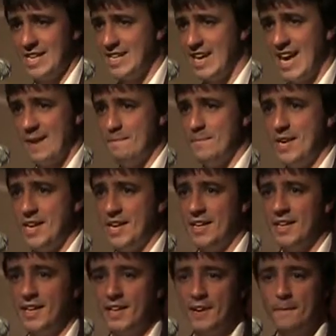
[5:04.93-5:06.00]
He can't
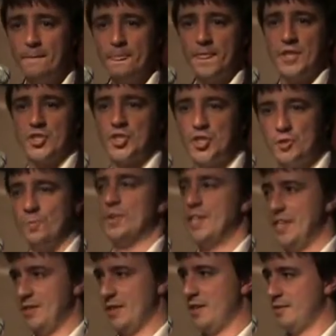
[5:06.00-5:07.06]
be the
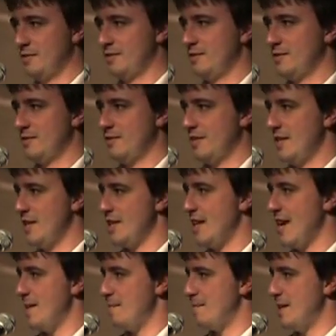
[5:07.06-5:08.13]
superhero. He
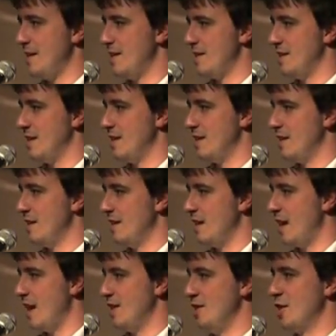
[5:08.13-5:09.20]
can't be the
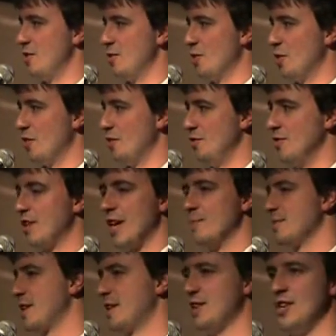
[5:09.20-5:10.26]
unknown orphan who
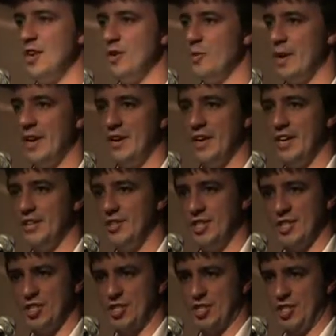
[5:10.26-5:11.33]
comes out of nowhere and
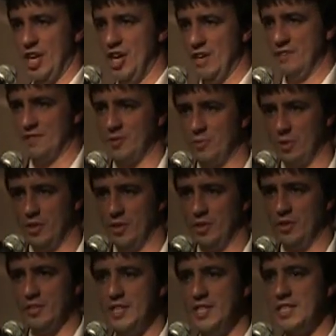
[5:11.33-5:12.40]
just saves the
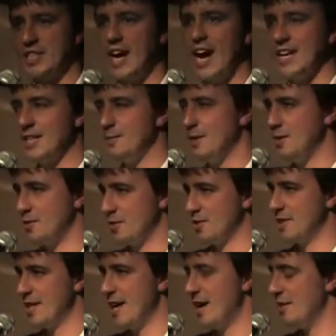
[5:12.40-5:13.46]
world. He's got to be
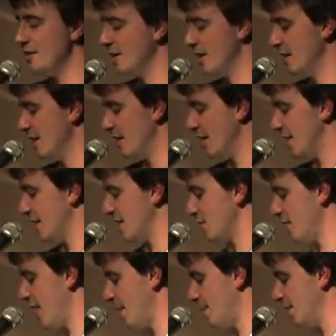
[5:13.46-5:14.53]
torn down. And
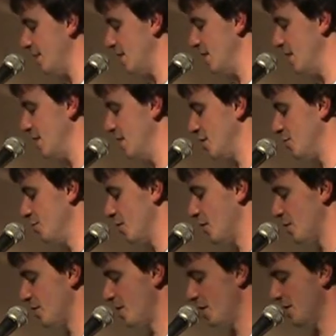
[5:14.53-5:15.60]
that's what happens in this
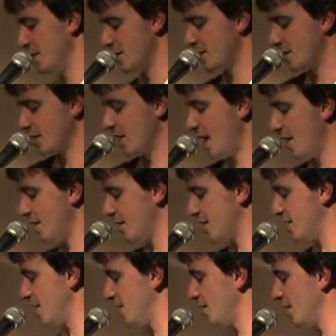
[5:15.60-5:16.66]
book with all this Gothic
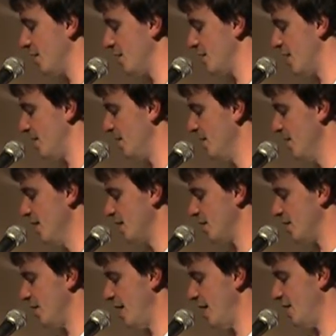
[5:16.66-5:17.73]
stuff that goes on.
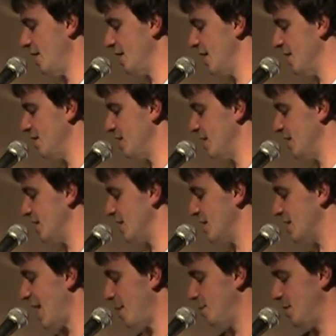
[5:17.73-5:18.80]
So Harry gives into
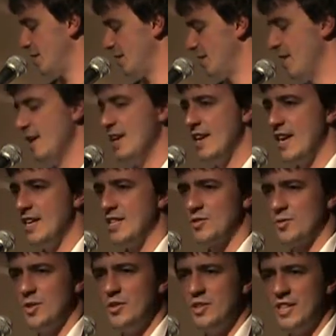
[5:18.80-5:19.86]
deception and
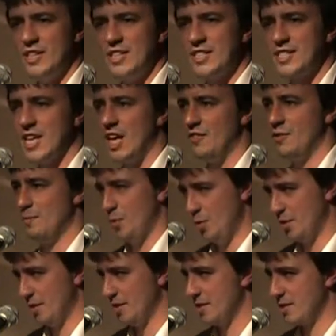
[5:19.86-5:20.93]
is rooted in
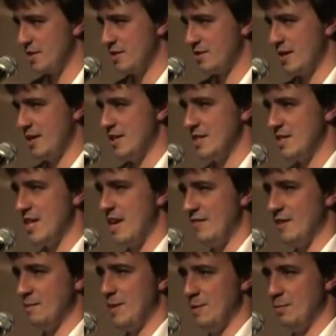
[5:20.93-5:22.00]
self-importance, right? His
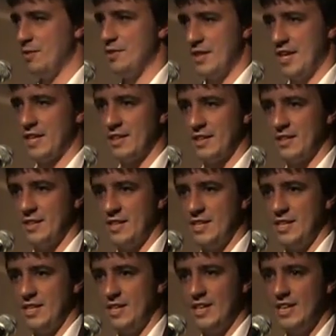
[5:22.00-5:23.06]
saving people thing. That
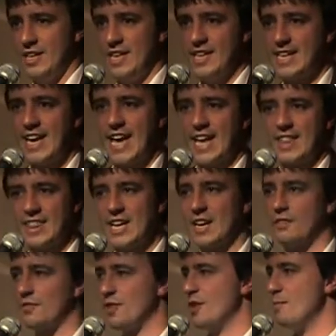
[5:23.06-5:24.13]
he can't
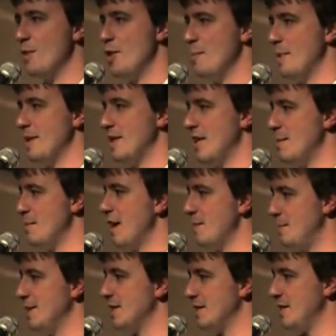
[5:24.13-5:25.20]
think for a moment he
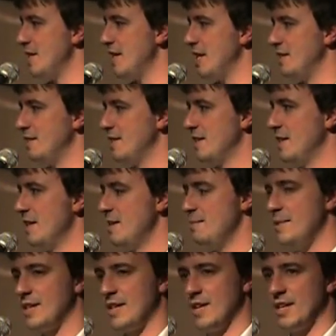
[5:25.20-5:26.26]
might be deceived
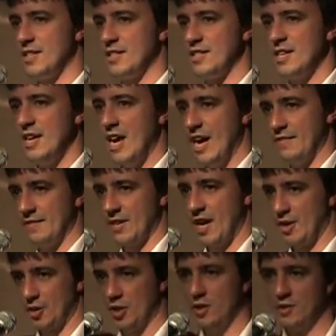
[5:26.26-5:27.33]
because I've
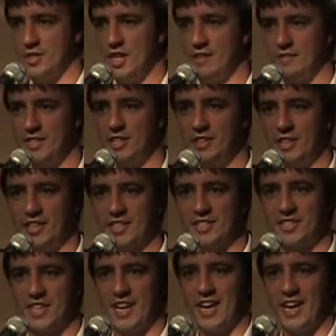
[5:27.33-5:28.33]
got to go save Sirius.